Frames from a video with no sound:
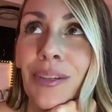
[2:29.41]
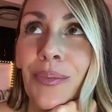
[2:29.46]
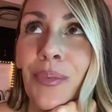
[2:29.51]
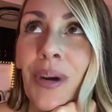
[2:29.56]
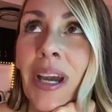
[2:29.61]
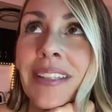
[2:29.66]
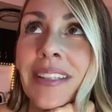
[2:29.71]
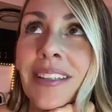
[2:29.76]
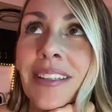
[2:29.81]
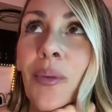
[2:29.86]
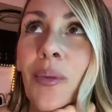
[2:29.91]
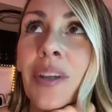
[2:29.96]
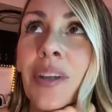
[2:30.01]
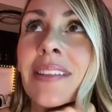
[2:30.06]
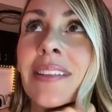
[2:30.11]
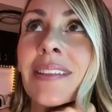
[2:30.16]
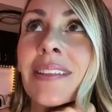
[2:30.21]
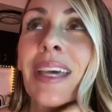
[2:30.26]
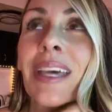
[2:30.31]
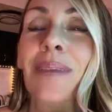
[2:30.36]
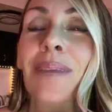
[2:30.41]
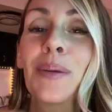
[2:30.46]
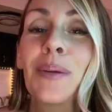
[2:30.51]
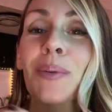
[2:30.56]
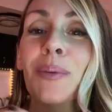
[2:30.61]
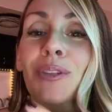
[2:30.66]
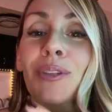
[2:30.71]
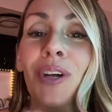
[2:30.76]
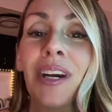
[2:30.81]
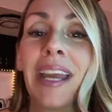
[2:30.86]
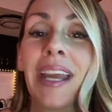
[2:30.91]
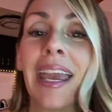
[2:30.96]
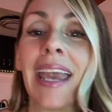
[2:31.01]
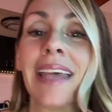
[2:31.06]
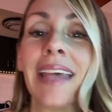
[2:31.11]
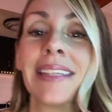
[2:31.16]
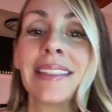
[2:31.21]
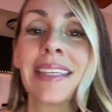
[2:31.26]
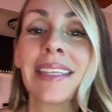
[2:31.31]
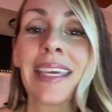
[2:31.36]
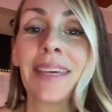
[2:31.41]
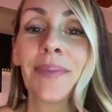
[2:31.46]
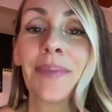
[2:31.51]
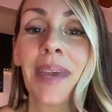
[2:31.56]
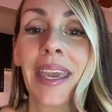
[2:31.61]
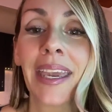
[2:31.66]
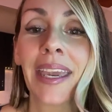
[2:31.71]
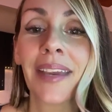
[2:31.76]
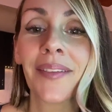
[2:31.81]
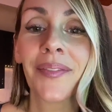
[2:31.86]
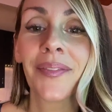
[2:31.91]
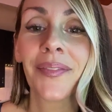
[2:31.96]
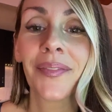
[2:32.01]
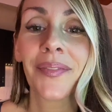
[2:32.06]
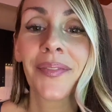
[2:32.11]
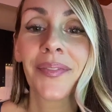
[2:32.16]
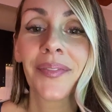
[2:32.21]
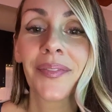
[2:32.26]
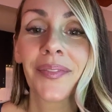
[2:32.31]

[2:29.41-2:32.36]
when someone like people start asking me